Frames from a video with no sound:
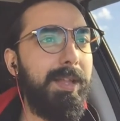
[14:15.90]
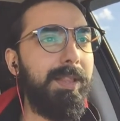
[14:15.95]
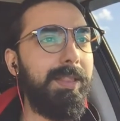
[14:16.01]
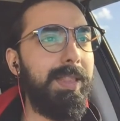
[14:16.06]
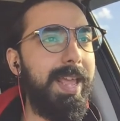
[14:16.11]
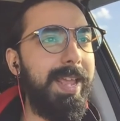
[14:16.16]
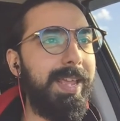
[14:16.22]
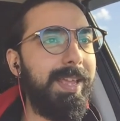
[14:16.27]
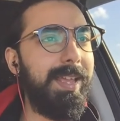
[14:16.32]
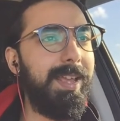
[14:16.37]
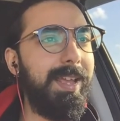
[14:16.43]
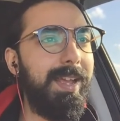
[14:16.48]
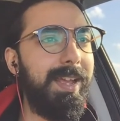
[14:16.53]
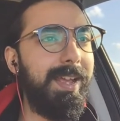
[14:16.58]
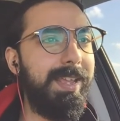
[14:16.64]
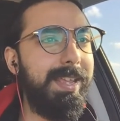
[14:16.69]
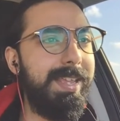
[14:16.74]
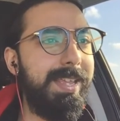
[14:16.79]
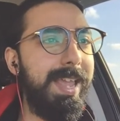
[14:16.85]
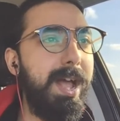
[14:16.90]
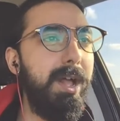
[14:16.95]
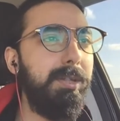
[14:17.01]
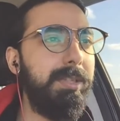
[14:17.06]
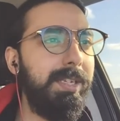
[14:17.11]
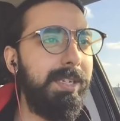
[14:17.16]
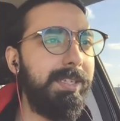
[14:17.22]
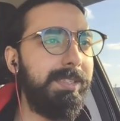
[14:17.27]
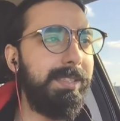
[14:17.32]
like,
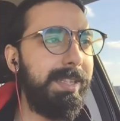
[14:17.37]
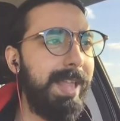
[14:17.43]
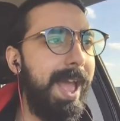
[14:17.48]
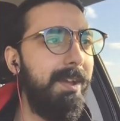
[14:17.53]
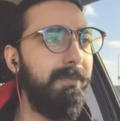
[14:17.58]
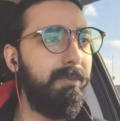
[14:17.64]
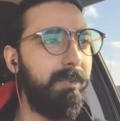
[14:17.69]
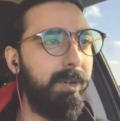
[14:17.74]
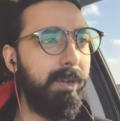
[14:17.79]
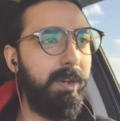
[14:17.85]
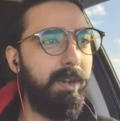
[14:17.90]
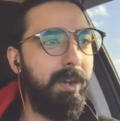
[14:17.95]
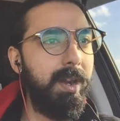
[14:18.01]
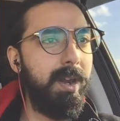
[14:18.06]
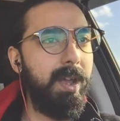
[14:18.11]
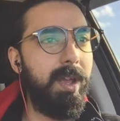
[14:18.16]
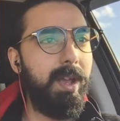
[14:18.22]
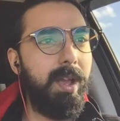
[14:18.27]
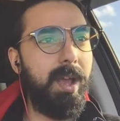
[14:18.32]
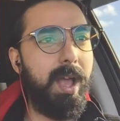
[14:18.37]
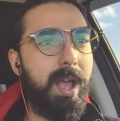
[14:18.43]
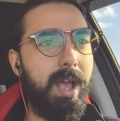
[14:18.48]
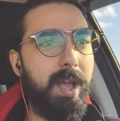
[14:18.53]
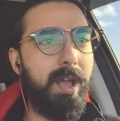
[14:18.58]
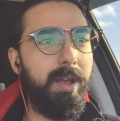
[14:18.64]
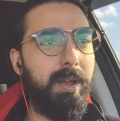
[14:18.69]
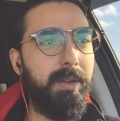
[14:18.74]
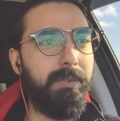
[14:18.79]
yelled at a staffer
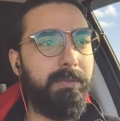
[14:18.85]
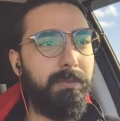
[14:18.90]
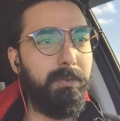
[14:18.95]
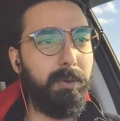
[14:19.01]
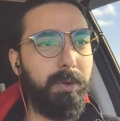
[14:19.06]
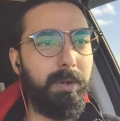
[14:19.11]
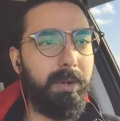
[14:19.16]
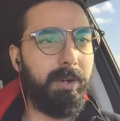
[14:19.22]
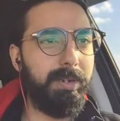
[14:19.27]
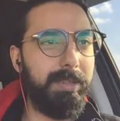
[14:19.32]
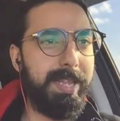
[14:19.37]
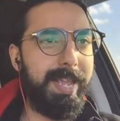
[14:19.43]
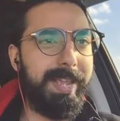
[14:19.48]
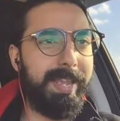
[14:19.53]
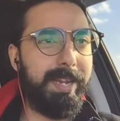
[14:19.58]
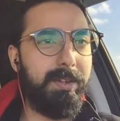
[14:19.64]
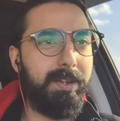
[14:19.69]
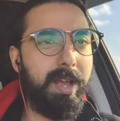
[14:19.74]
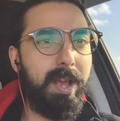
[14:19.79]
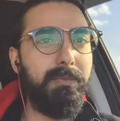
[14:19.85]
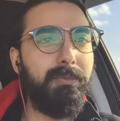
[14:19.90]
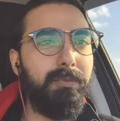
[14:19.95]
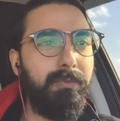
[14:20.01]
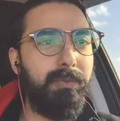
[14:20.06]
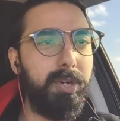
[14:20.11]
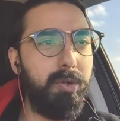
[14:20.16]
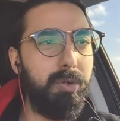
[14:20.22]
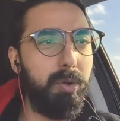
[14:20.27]
for, like, a
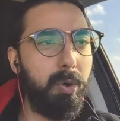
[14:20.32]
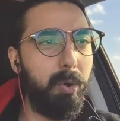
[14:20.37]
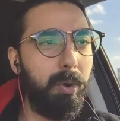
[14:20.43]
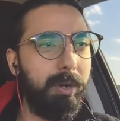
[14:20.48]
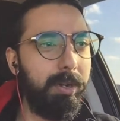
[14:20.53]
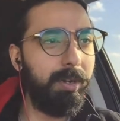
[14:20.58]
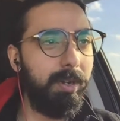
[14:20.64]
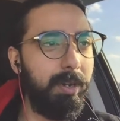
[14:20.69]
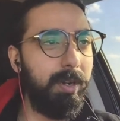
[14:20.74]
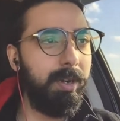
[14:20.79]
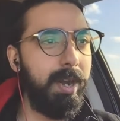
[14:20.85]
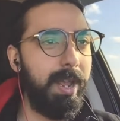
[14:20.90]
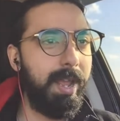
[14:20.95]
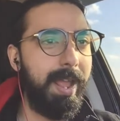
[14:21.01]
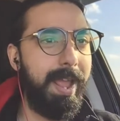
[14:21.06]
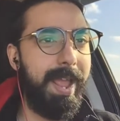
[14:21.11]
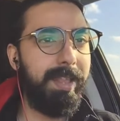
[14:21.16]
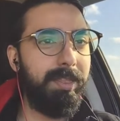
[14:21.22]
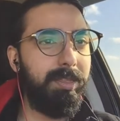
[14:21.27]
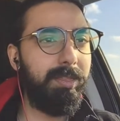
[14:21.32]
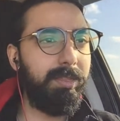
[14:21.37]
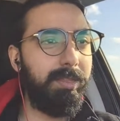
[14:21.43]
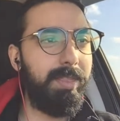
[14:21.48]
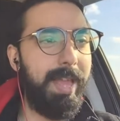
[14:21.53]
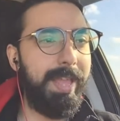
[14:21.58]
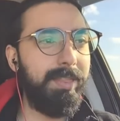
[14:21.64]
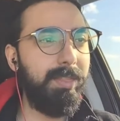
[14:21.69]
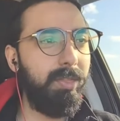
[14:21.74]
food order
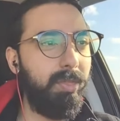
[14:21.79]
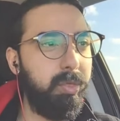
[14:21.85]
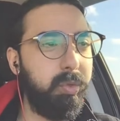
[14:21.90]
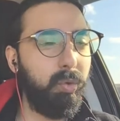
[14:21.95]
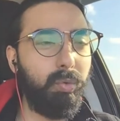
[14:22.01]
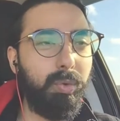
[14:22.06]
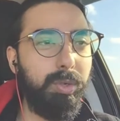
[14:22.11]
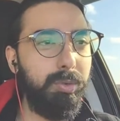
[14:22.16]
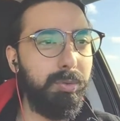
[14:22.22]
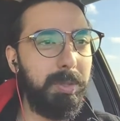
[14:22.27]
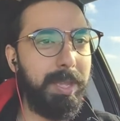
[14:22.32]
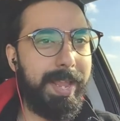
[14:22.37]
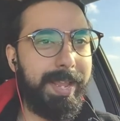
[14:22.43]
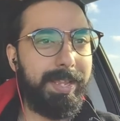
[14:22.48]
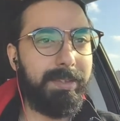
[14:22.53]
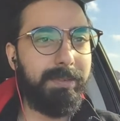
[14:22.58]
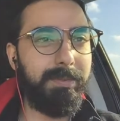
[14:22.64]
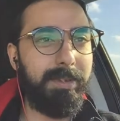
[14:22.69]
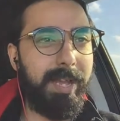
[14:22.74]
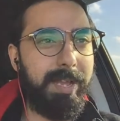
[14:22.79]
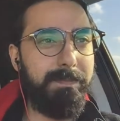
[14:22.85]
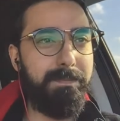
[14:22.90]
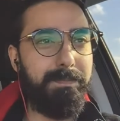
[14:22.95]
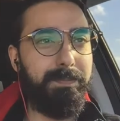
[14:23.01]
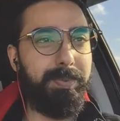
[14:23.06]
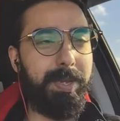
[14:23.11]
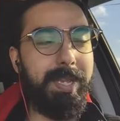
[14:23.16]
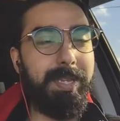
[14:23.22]
and threw, like,
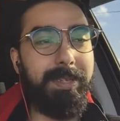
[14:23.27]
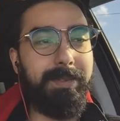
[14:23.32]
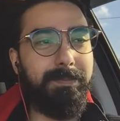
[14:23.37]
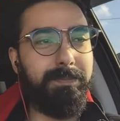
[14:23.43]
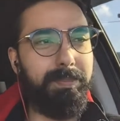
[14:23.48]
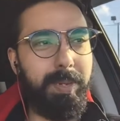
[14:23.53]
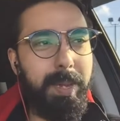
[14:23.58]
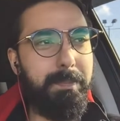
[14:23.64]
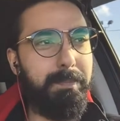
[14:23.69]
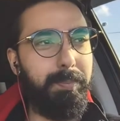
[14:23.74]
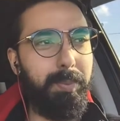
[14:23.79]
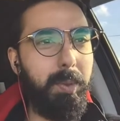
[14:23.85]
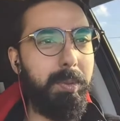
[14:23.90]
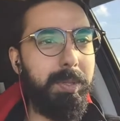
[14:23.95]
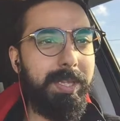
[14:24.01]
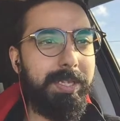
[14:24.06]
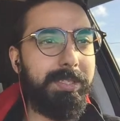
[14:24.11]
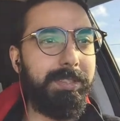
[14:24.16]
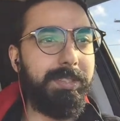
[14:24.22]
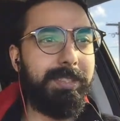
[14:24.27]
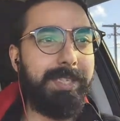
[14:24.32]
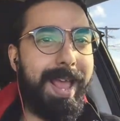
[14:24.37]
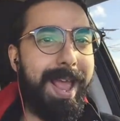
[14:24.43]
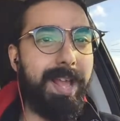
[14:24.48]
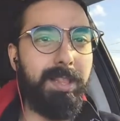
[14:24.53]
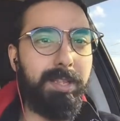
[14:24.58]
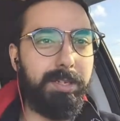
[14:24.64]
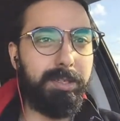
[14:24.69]
a bowl of
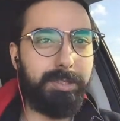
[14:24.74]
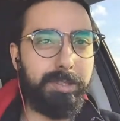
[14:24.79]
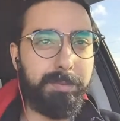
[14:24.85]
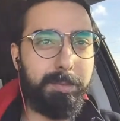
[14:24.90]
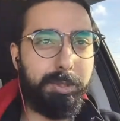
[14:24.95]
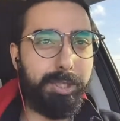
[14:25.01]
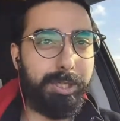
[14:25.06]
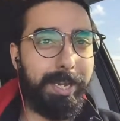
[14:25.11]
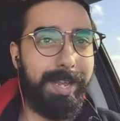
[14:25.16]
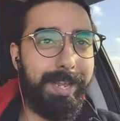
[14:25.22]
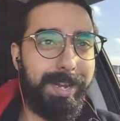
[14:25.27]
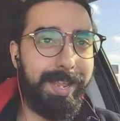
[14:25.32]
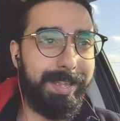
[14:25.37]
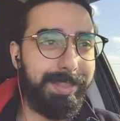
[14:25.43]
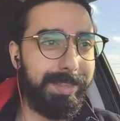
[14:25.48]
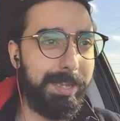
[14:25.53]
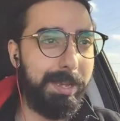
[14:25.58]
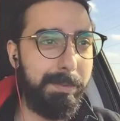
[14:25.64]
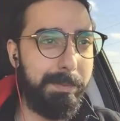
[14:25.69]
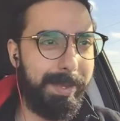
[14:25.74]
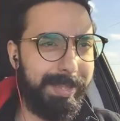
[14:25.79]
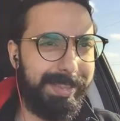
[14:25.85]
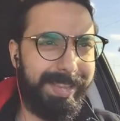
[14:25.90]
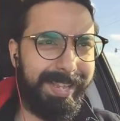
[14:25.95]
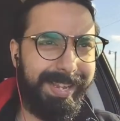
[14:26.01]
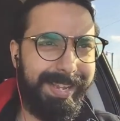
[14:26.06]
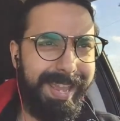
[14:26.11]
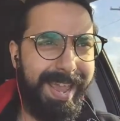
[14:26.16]
salad or some shit at them,
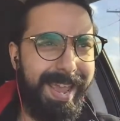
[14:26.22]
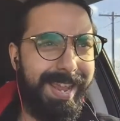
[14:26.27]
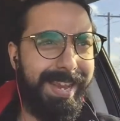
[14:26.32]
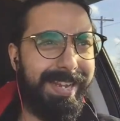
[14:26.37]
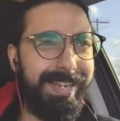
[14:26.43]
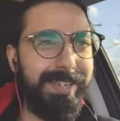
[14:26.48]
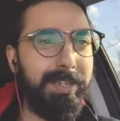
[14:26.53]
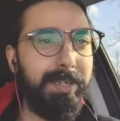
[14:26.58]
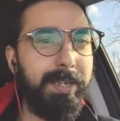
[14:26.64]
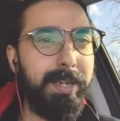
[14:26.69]
and, like, ate